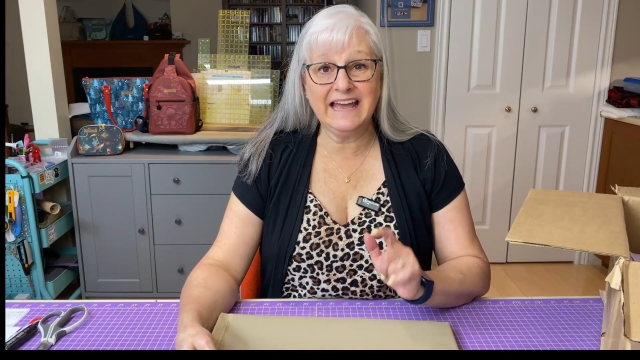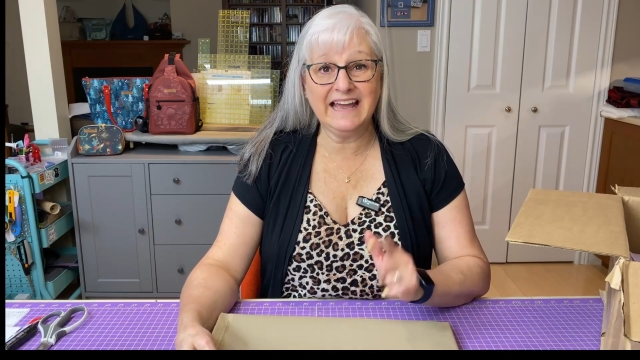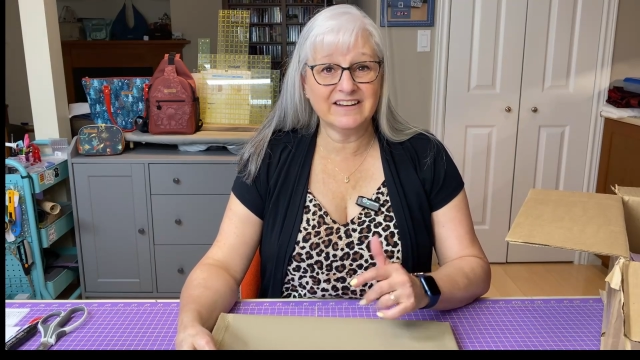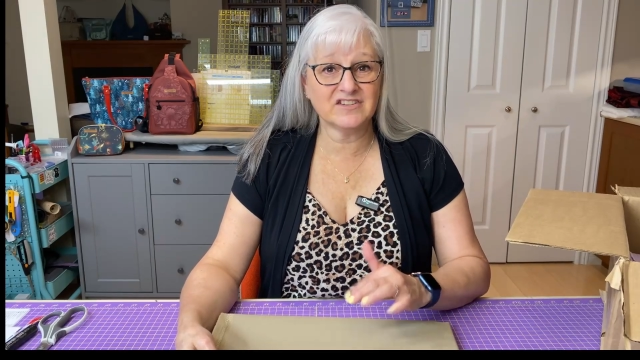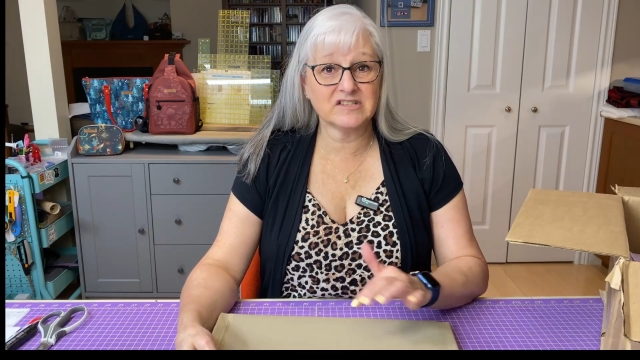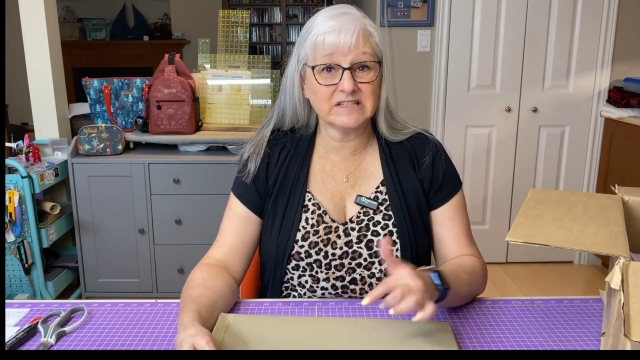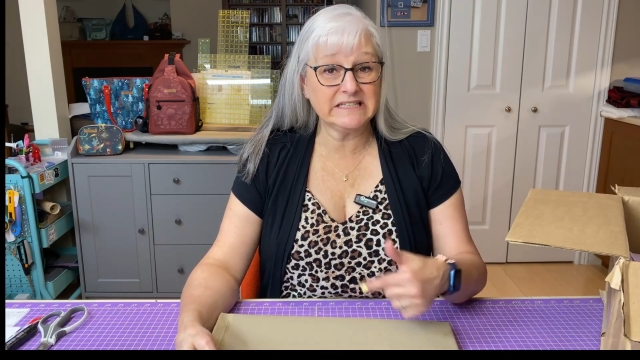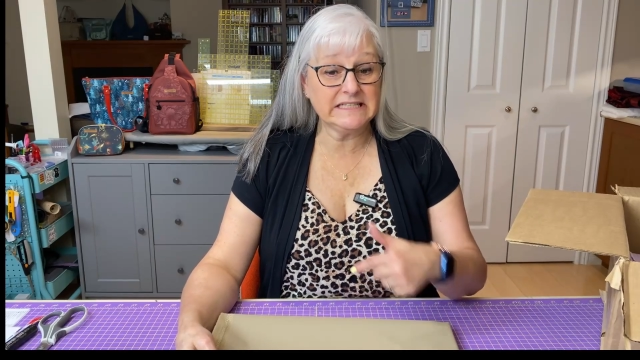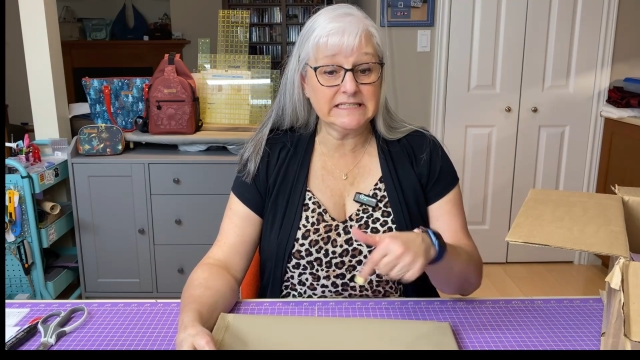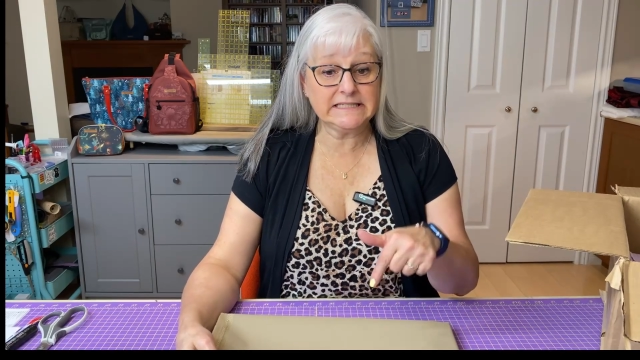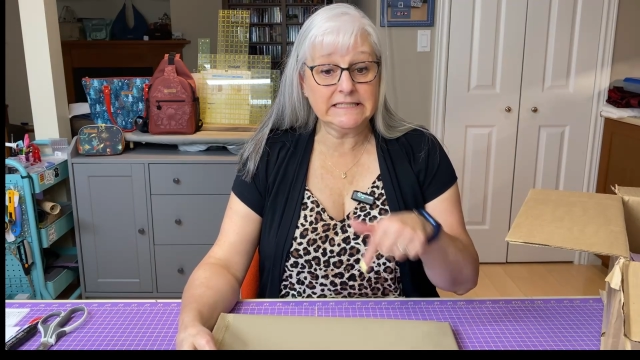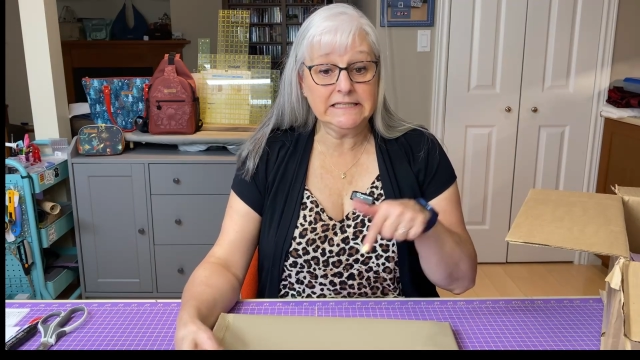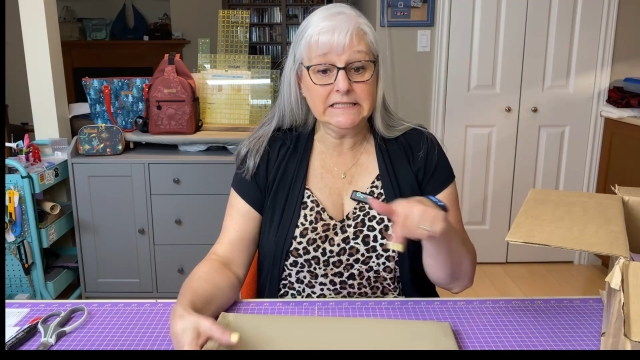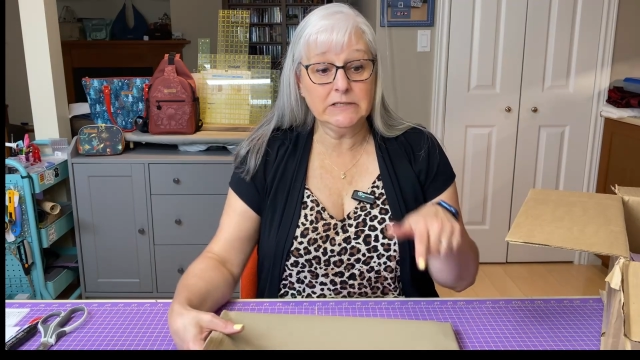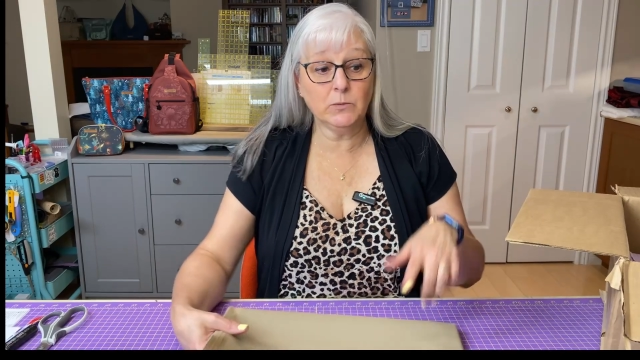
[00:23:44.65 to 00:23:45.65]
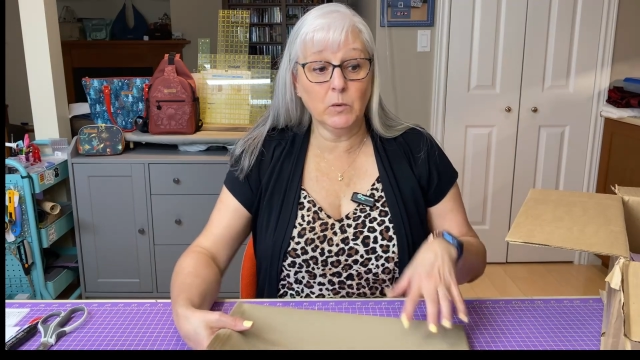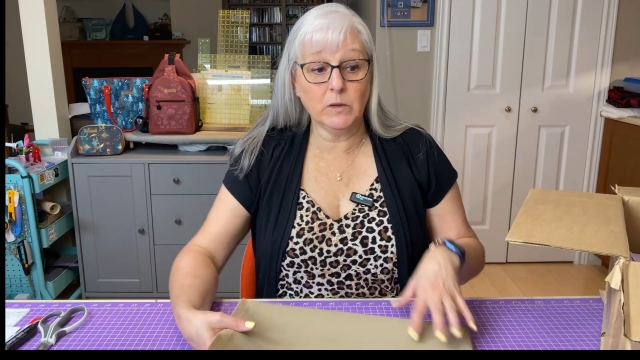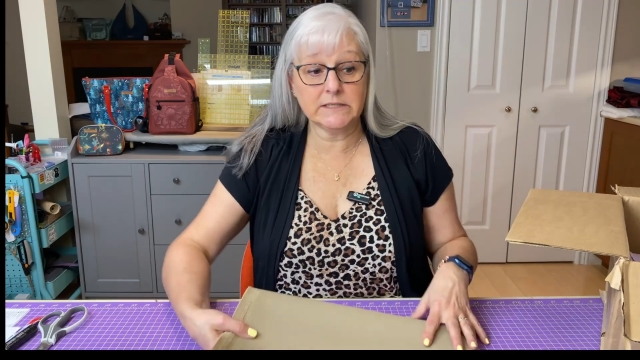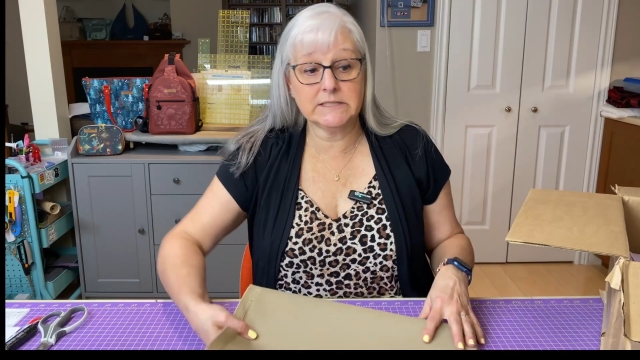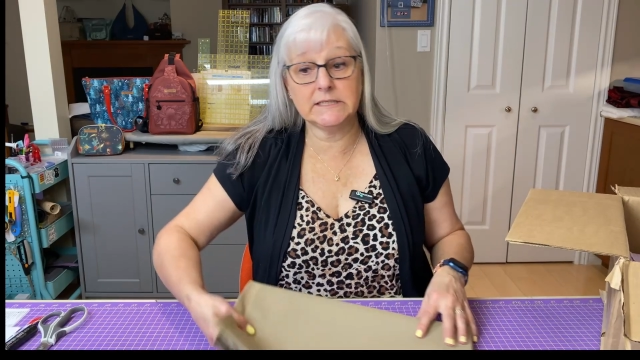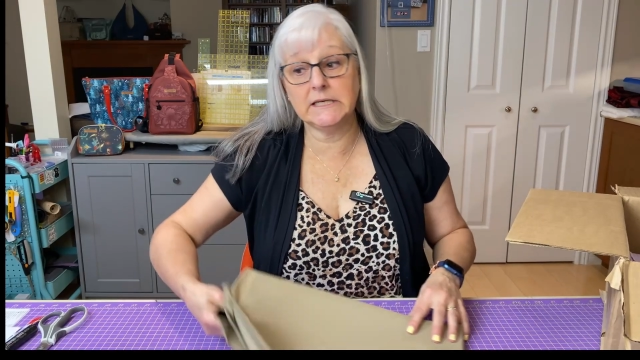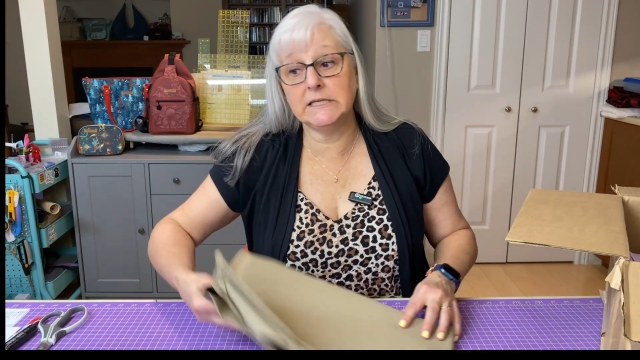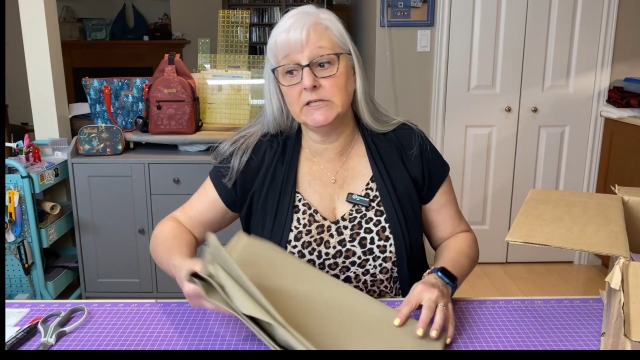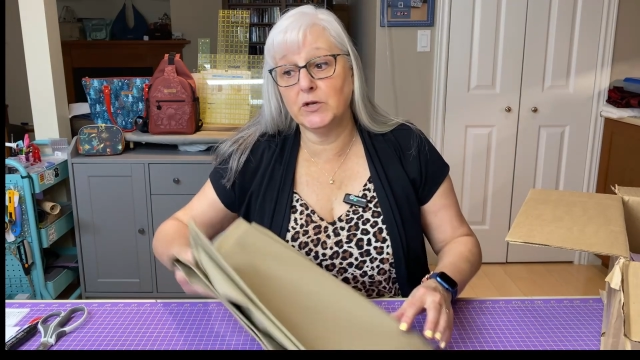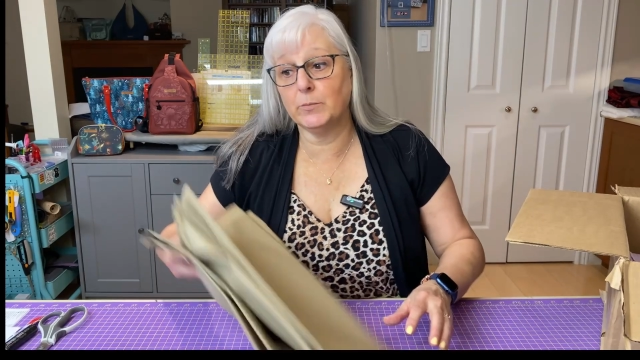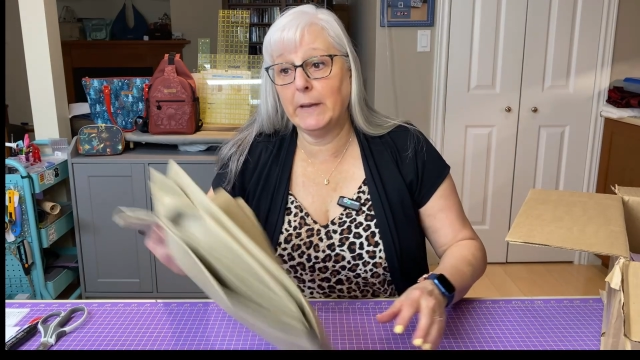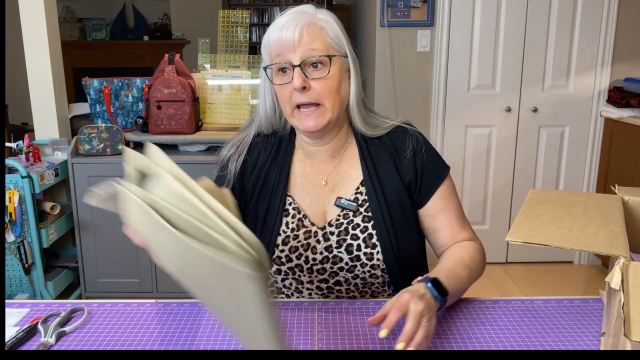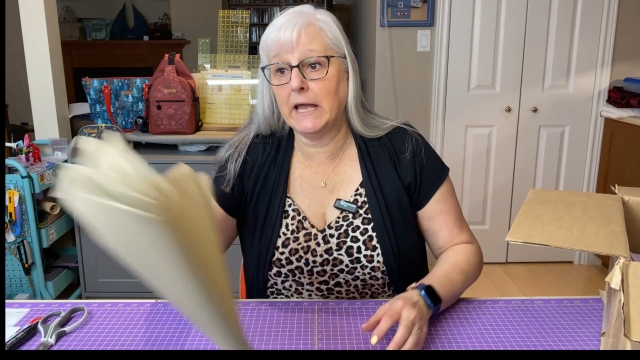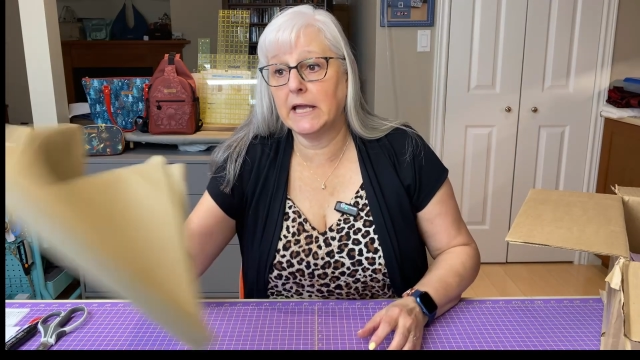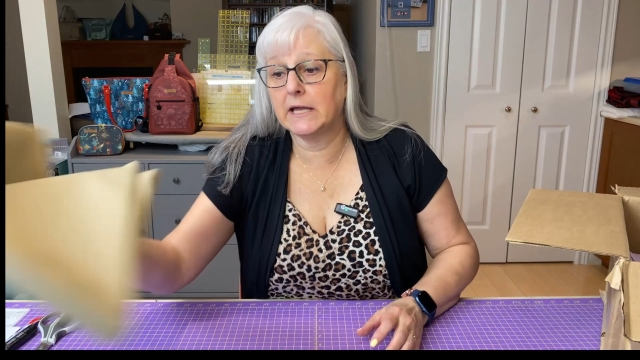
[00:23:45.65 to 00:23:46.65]
actually see what's in your
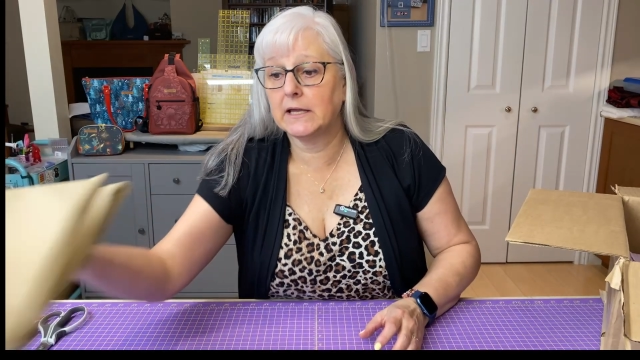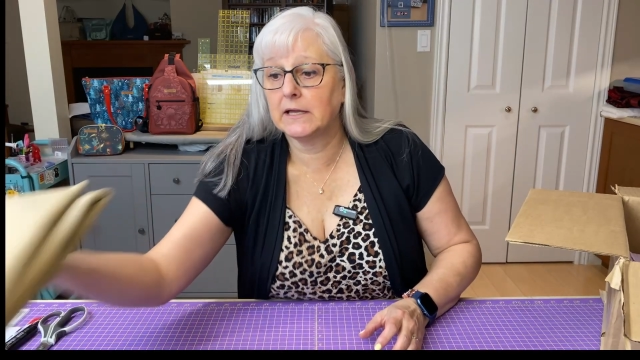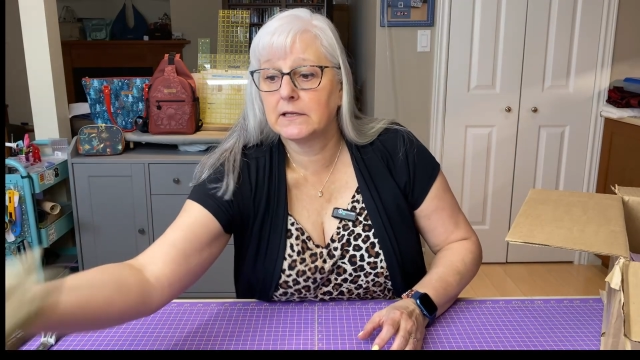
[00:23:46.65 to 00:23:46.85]
bag.